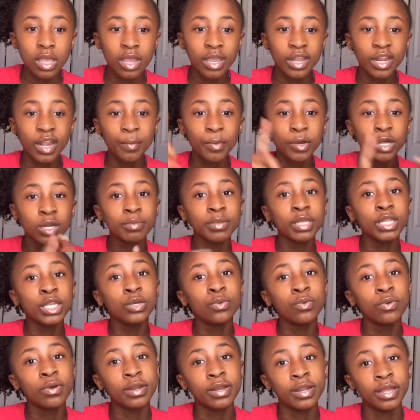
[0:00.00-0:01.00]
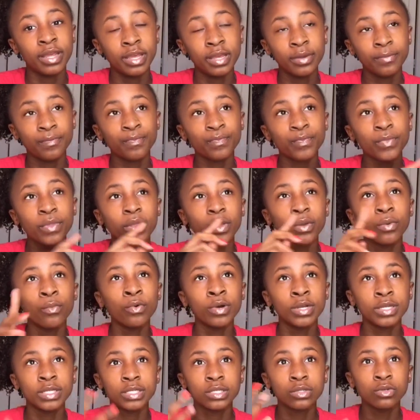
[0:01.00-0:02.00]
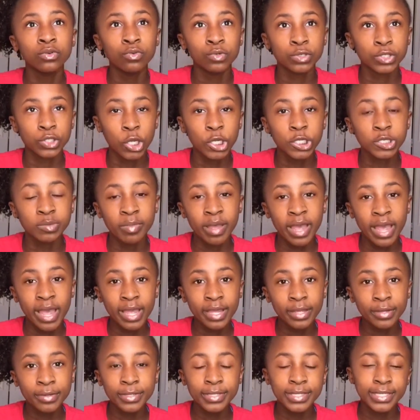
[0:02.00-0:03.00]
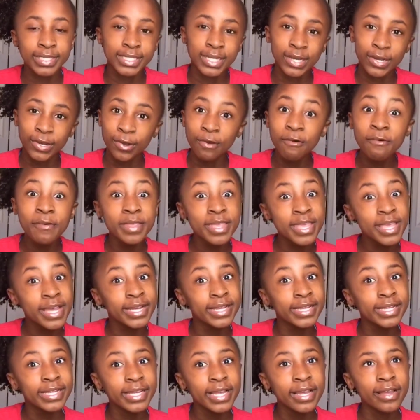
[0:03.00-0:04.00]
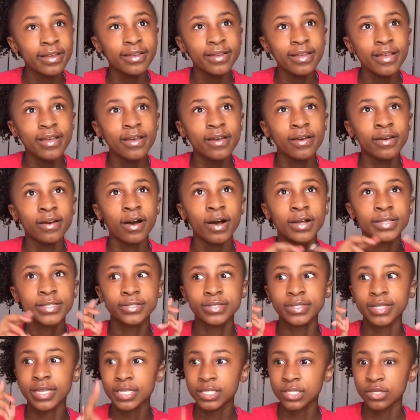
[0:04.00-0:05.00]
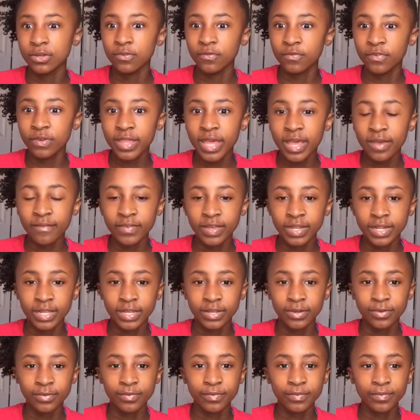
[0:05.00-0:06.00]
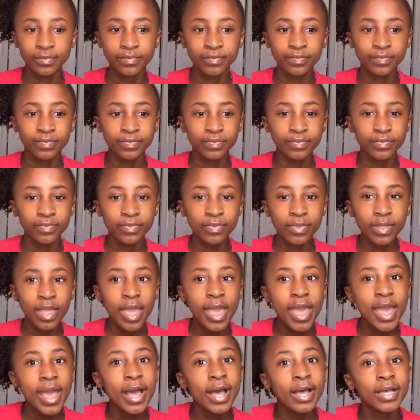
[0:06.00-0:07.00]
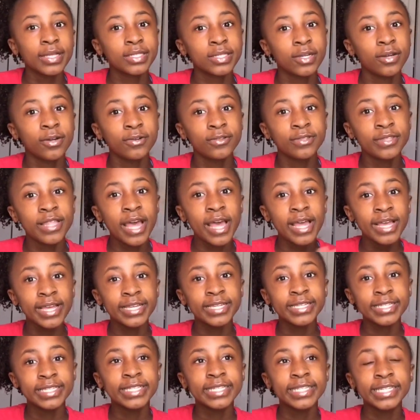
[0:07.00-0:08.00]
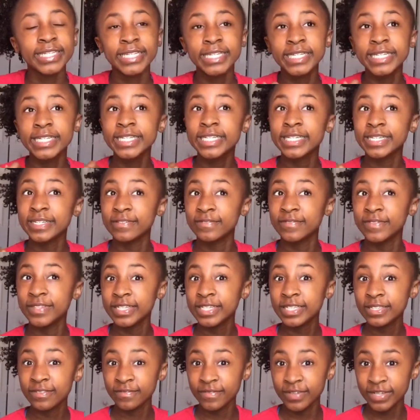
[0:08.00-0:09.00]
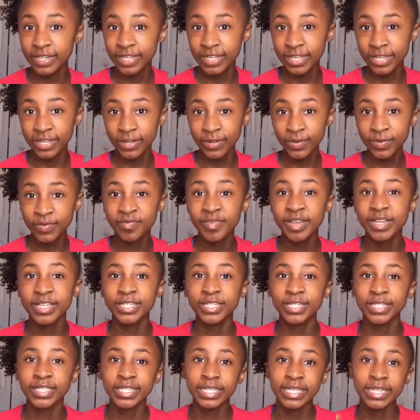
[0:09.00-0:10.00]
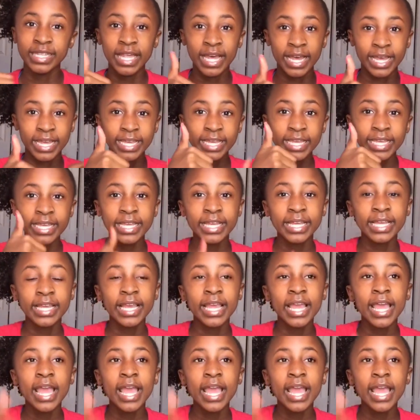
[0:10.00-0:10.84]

and I'm gonna be doing that once school starts back. So yeah, also stay tuned for that video. So that is the end of this video. Make sure to like,